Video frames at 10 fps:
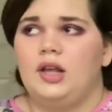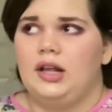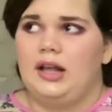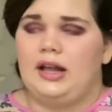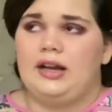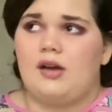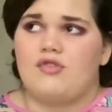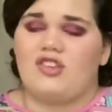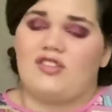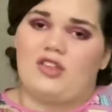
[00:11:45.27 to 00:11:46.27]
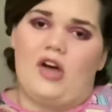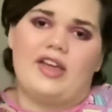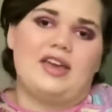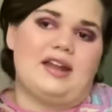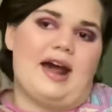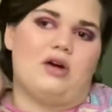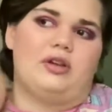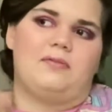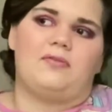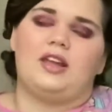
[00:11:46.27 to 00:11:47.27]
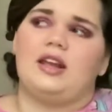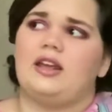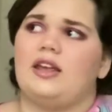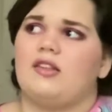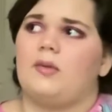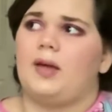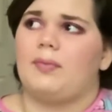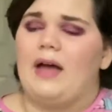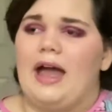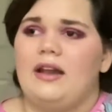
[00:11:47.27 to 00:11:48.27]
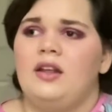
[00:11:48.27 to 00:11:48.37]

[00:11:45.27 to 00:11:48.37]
and I was just thawing it out and feeding it to my pet.